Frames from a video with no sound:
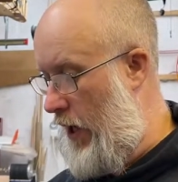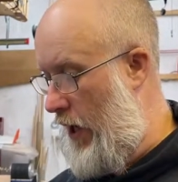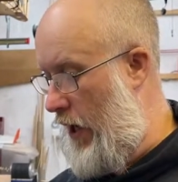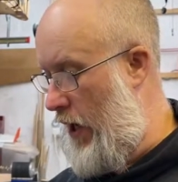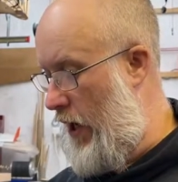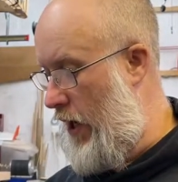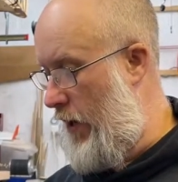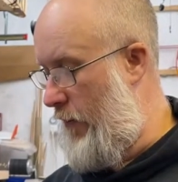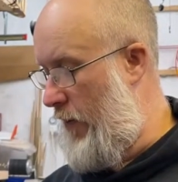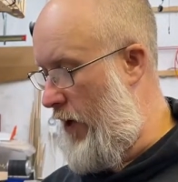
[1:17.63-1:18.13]

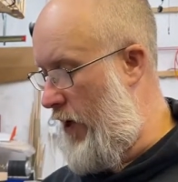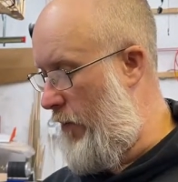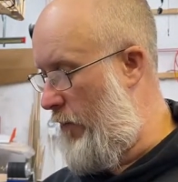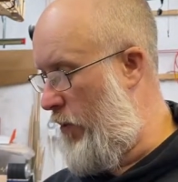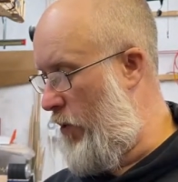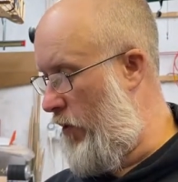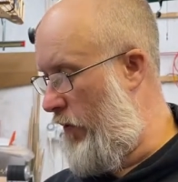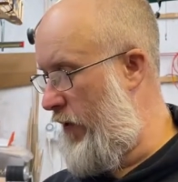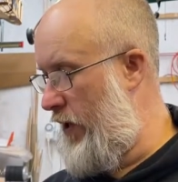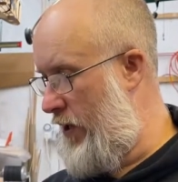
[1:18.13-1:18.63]
Um, and I
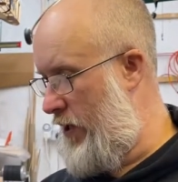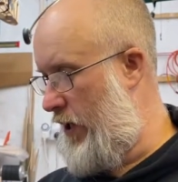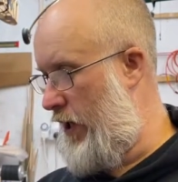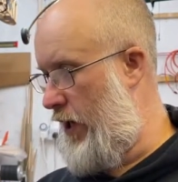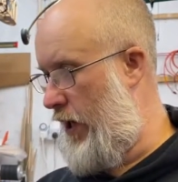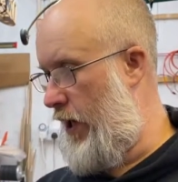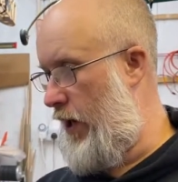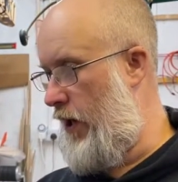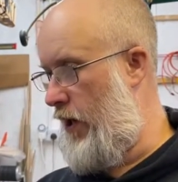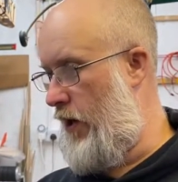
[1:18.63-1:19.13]
bought this
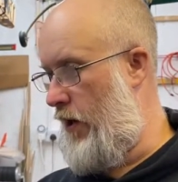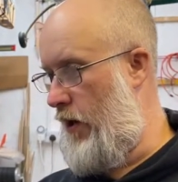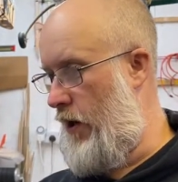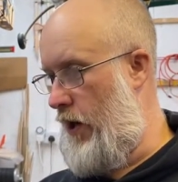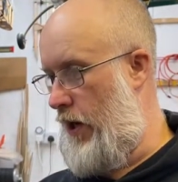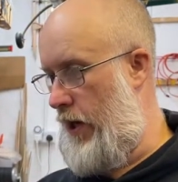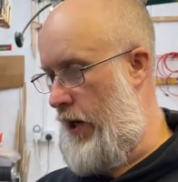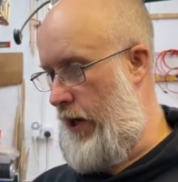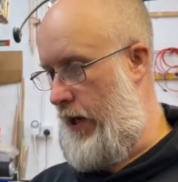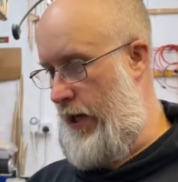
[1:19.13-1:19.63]
kit,
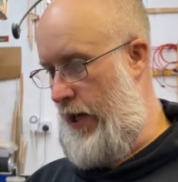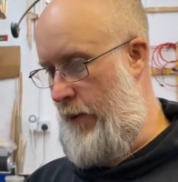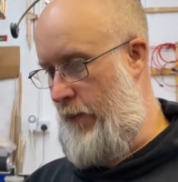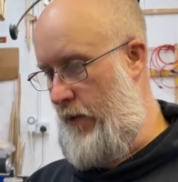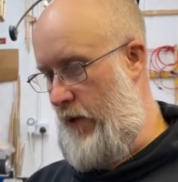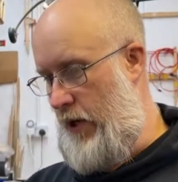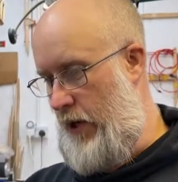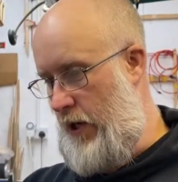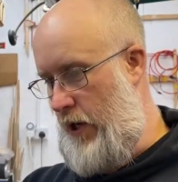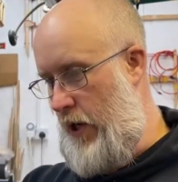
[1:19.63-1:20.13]
and it came
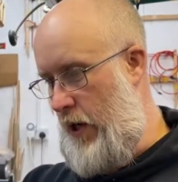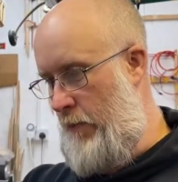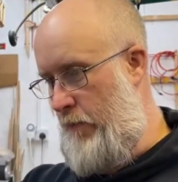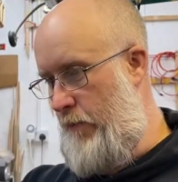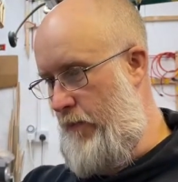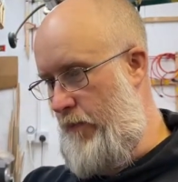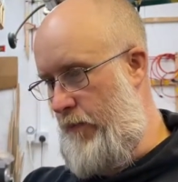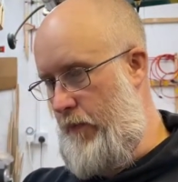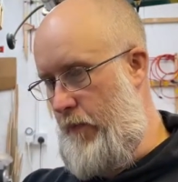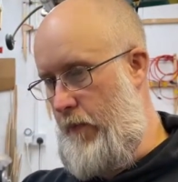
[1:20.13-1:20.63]
with like a,
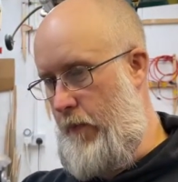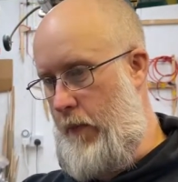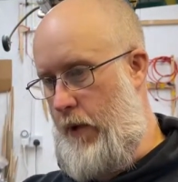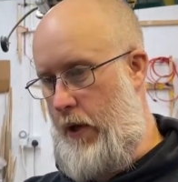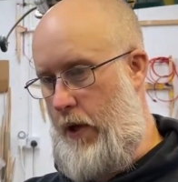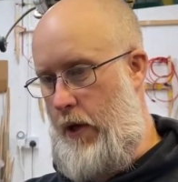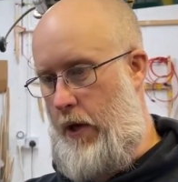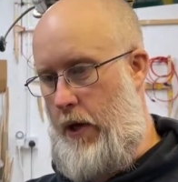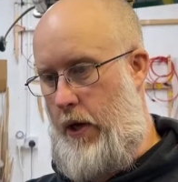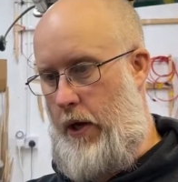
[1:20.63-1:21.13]

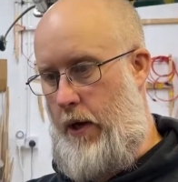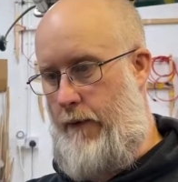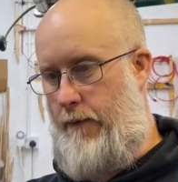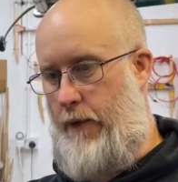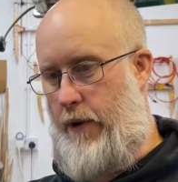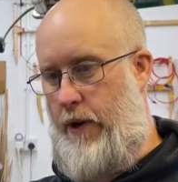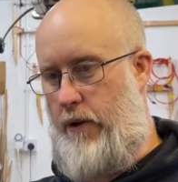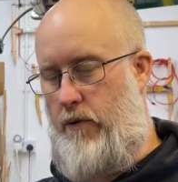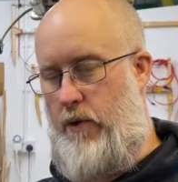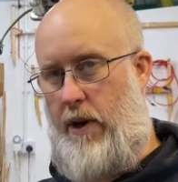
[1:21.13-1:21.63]
a, a
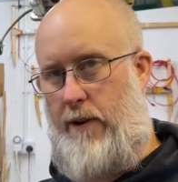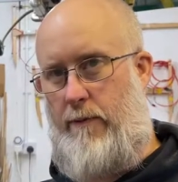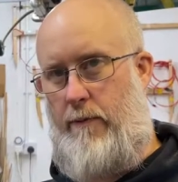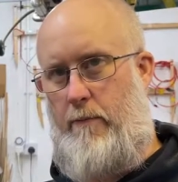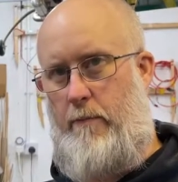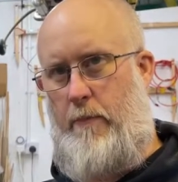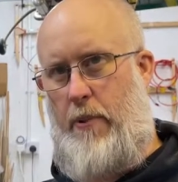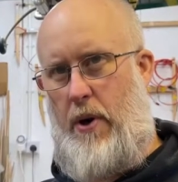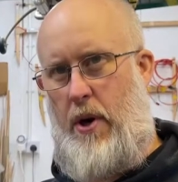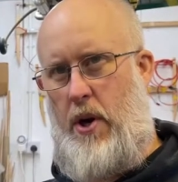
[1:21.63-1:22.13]
very rough
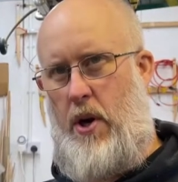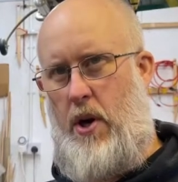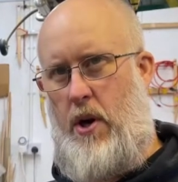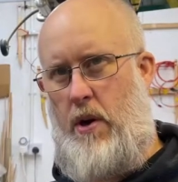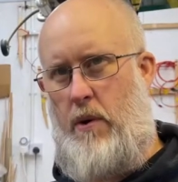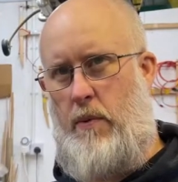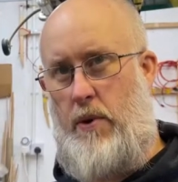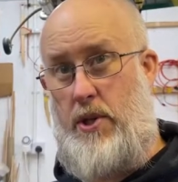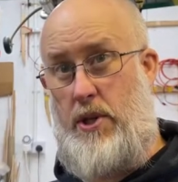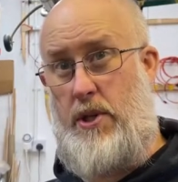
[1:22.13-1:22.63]
burr,
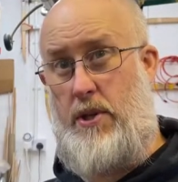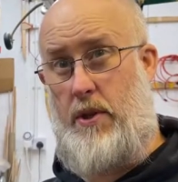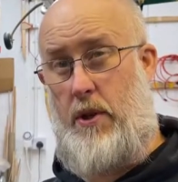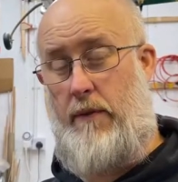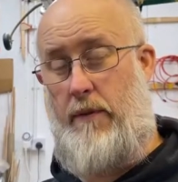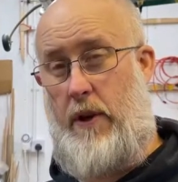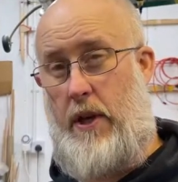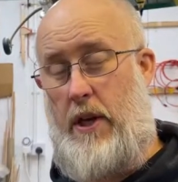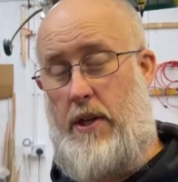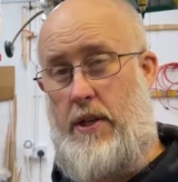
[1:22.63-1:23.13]
which is
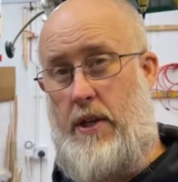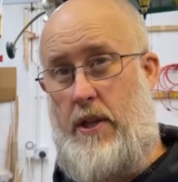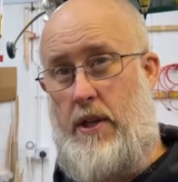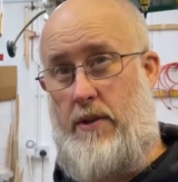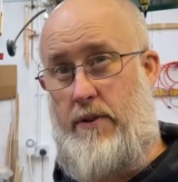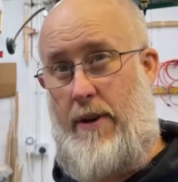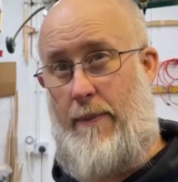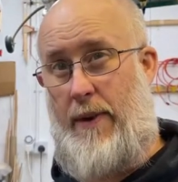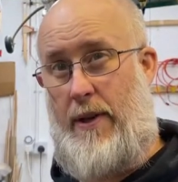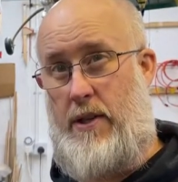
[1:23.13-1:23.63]
designed for cutting
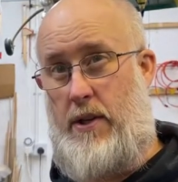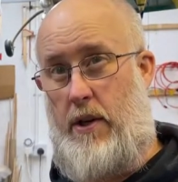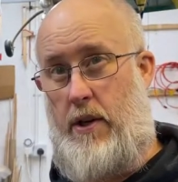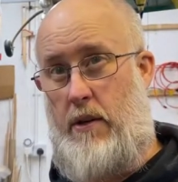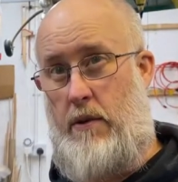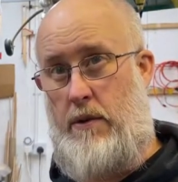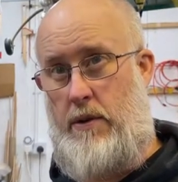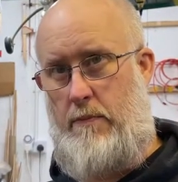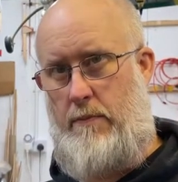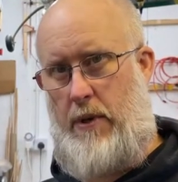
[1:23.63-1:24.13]
ceramic
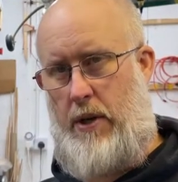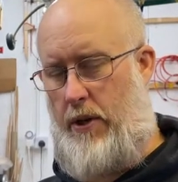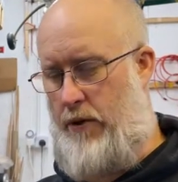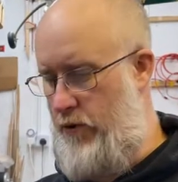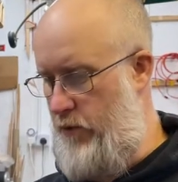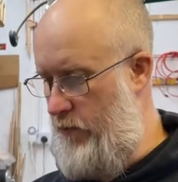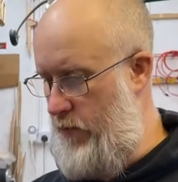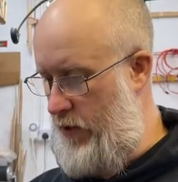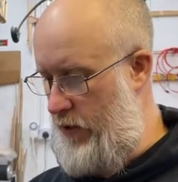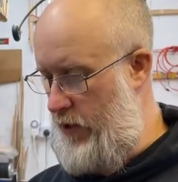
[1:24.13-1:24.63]
tiles in
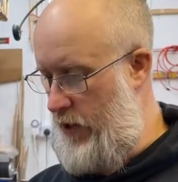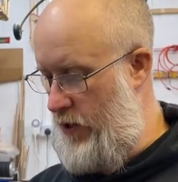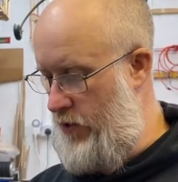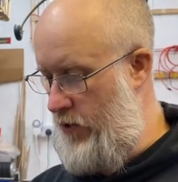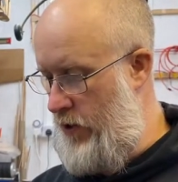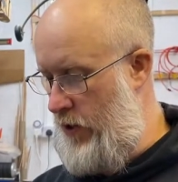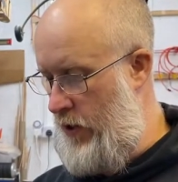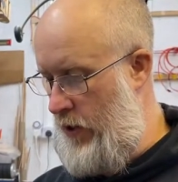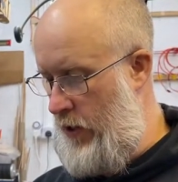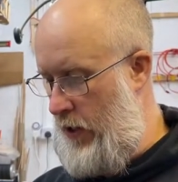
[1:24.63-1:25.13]
bathrooms,
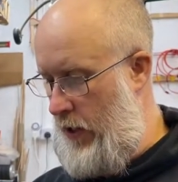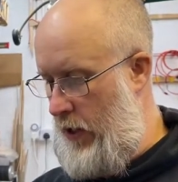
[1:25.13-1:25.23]
etc.